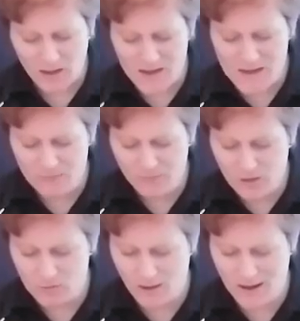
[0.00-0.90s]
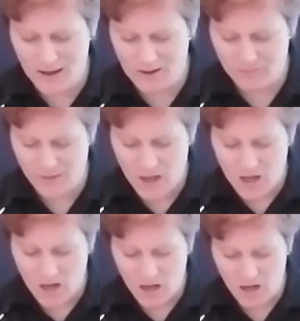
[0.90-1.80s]
If you have
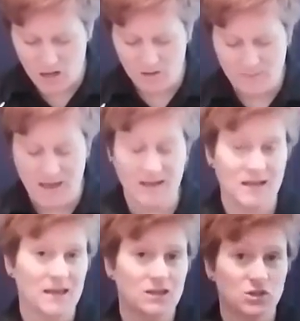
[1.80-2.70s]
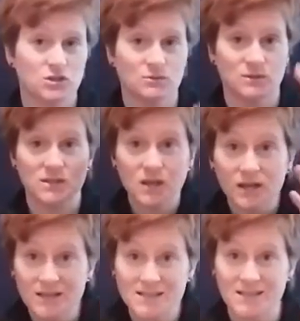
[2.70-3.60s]
any issues with
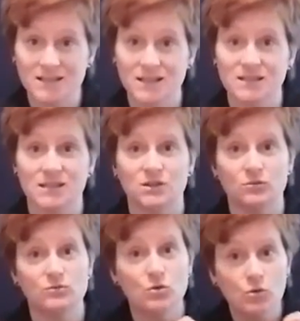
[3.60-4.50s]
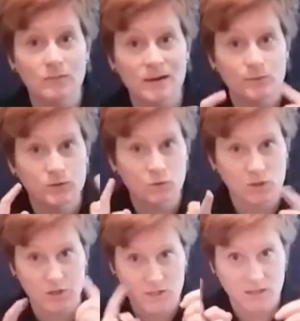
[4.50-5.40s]
sinuses and you normally would
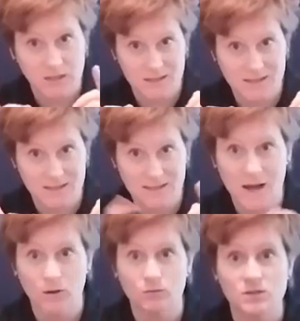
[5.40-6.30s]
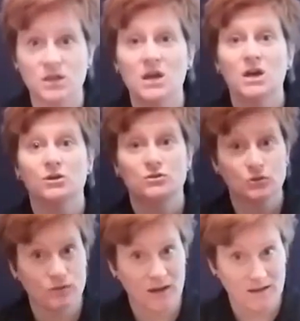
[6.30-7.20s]
wash your sinuses out,
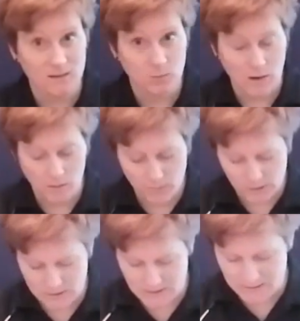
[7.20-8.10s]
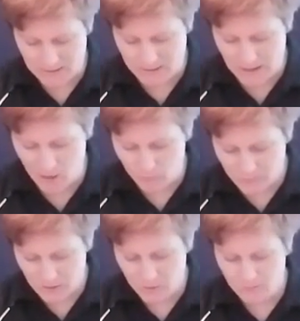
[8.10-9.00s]
do that as well, because that's going to
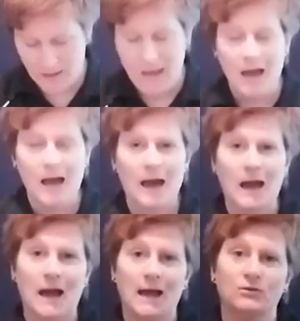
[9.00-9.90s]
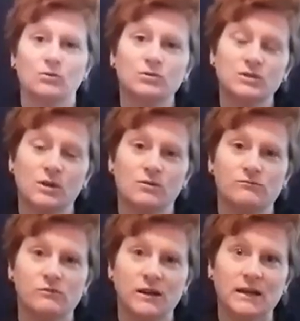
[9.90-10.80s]
help you. And also a
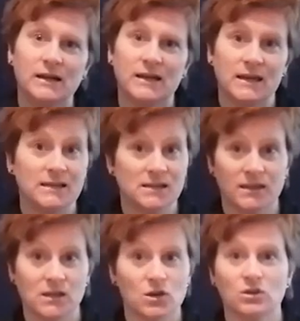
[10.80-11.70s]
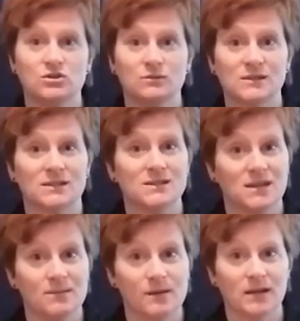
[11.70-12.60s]
really easy thing you can do is a
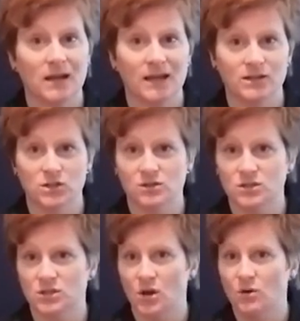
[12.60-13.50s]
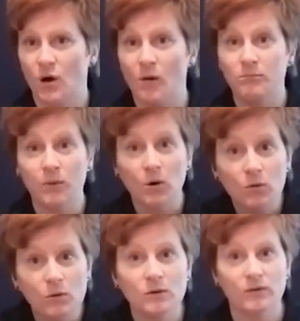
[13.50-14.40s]
steam inhalation. So a
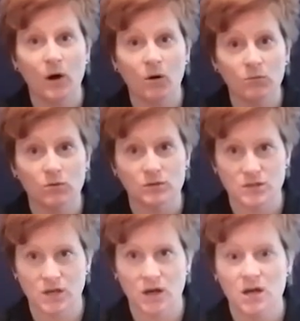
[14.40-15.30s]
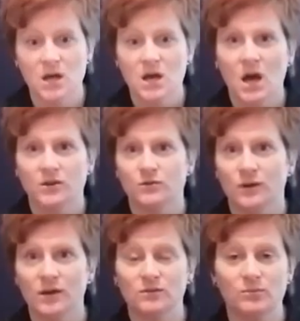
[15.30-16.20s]
bowl of hot water, you
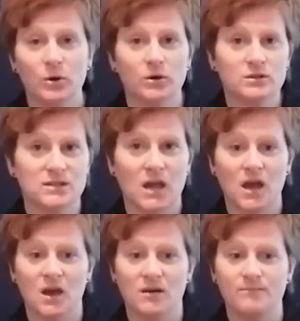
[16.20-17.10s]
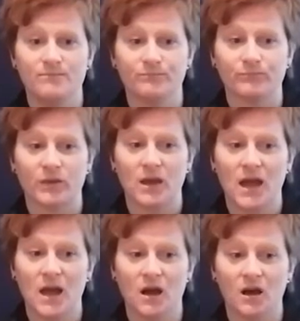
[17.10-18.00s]
can put
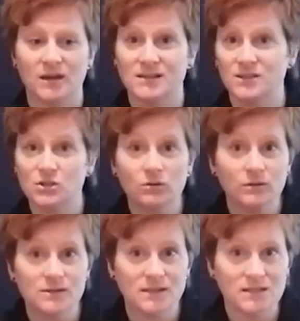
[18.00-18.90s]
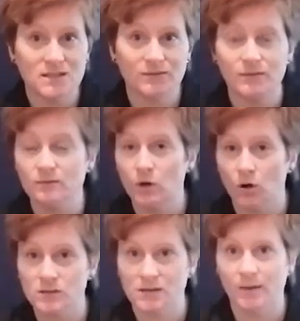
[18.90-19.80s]
essential oils in it if you've
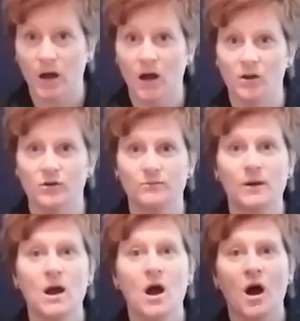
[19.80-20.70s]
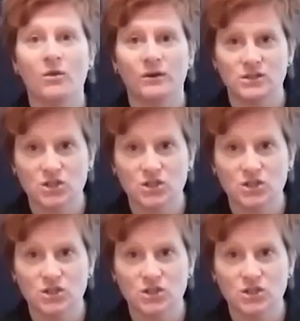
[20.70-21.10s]
got some at home. Otherwise,